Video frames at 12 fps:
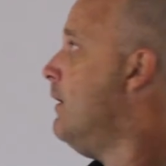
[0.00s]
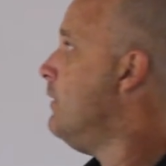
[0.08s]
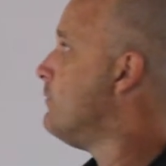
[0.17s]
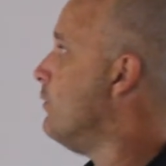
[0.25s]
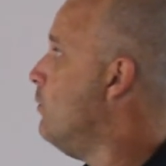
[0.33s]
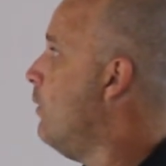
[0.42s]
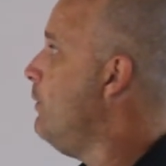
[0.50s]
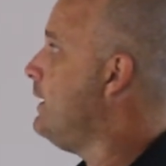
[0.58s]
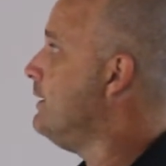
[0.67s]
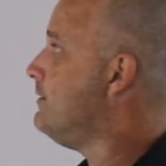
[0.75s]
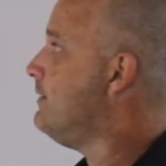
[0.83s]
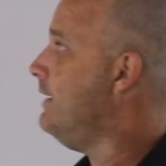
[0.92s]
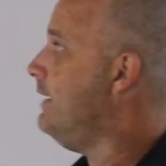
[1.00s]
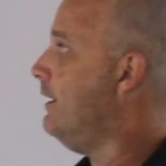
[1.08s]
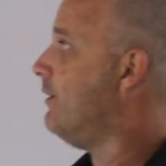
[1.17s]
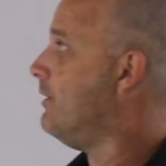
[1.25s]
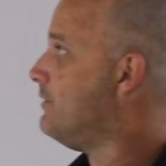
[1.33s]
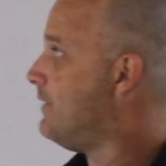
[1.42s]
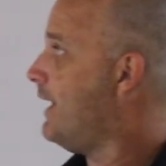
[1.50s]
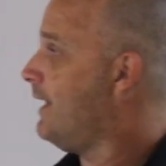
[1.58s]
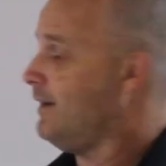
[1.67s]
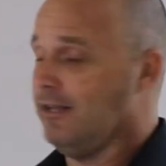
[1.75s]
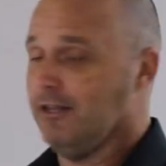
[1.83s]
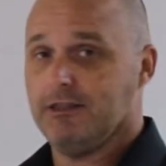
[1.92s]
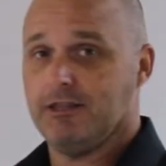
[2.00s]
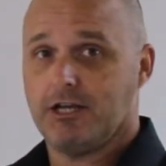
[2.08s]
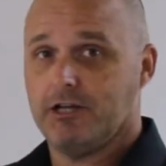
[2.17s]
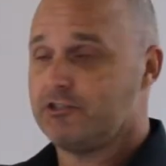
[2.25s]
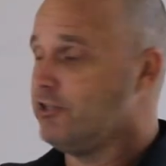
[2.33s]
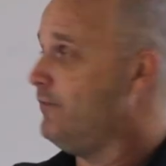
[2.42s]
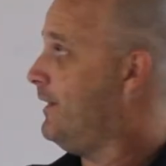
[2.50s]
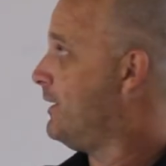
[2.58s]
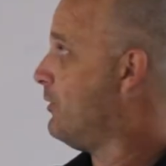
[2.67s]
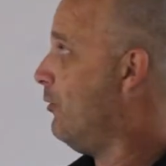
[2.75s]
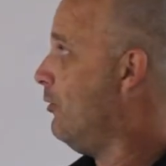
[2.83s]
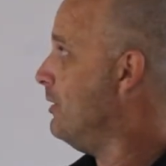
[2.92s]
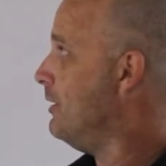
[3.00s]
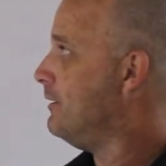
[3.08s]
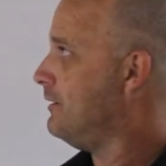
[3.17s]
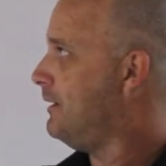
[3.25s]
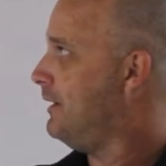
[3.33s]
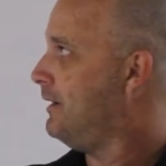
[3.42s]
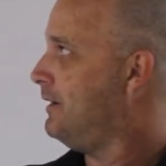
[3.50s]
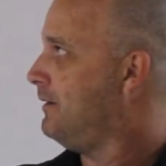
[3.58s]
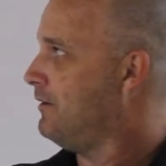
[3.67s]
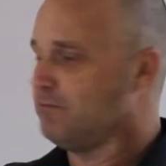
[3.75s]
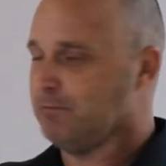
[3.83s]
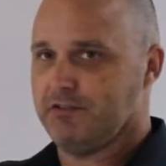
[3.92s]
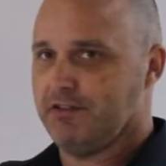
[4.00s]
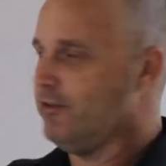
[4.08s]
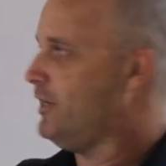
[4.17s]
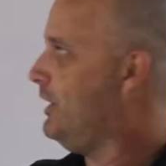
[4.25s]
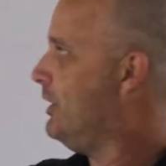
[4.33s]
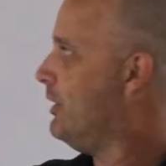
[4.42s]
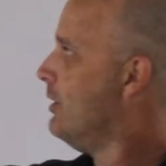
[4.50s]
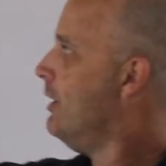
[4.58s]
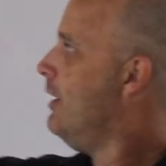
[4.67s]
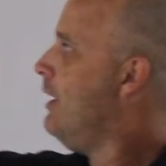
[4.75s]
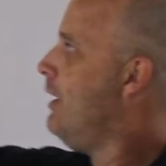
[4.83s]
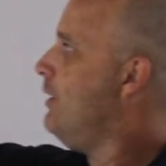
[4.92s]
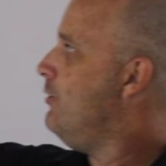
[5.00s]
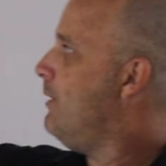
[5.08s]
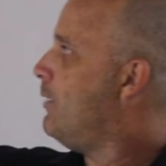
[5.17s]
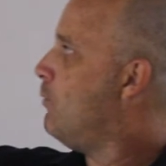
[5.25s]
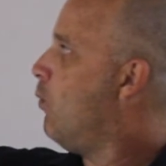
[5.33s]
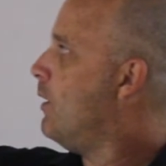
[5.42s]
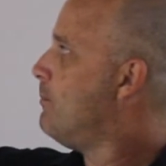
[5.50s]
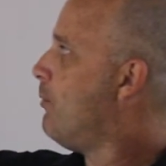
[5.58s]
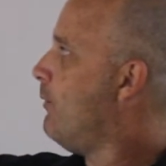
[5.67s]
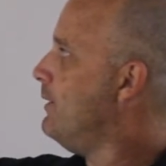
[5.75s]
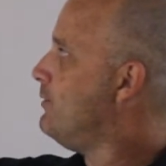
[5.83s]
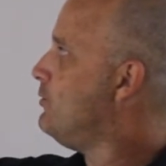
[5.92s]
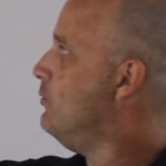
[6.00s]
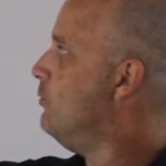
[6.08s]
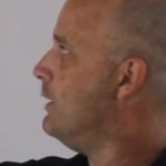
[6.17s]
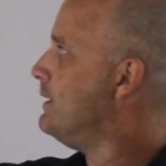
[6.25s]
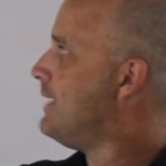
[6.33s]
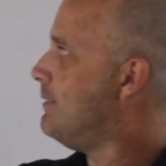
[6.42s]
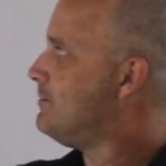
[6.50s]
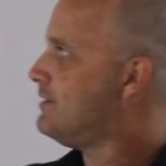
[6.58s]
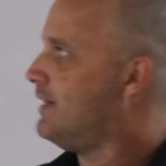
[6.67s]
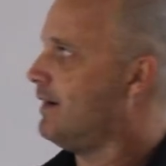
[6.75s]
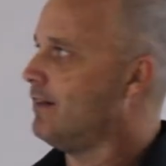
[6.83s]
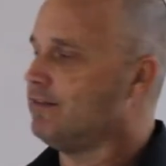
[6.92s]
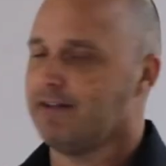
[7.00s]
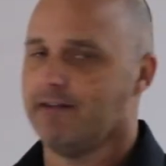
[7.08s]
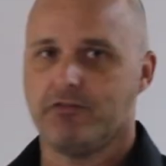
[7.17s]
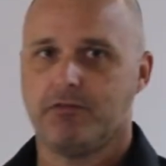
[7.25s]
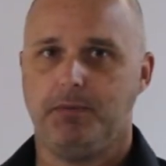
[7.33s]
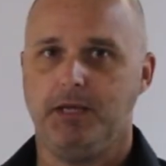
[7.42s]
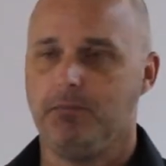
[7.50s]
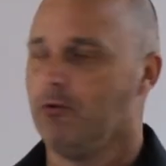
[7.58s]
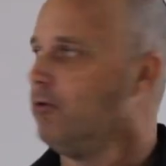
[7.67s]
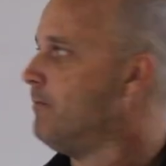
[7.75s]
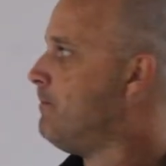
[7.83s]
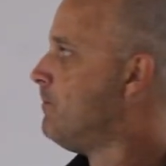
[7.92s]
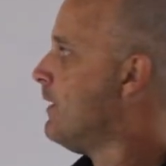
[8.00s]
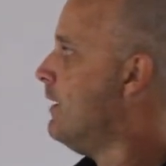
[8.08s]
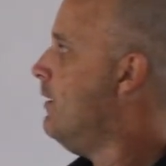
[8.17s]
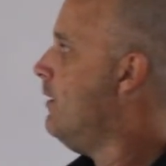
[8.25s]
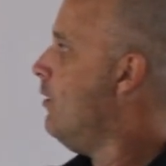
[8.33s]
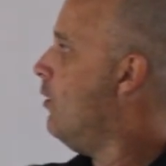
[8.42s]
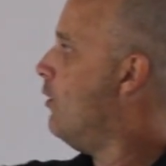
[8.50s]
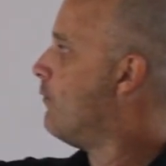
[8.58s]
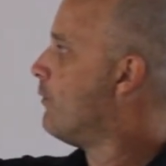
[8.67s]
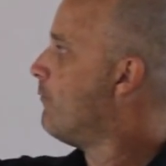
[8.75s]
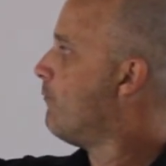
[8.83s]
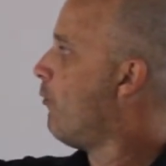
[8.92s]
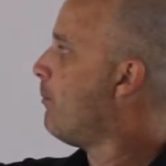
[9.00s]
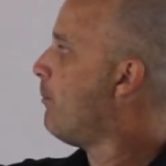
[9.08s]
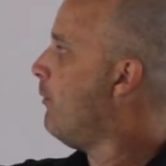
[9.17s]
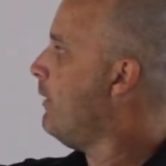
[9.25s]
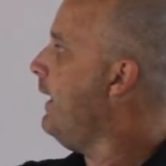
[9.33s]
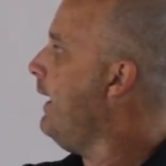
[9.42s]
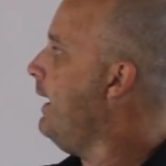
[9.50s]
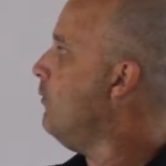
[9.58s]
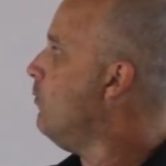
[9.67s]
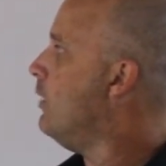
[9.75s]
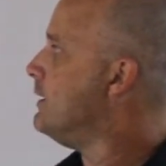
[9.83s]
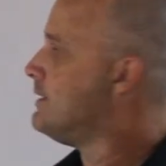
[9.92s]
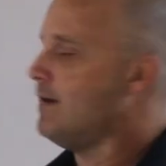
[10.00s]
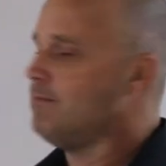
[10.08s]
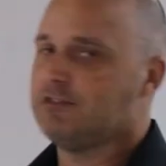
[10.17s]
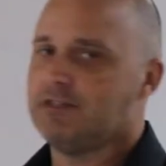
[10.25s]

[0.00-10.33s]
So what we can see here is that in the country of Angola, in a specific year, you had 1.21 times 10 to the 7th people over 4.81 times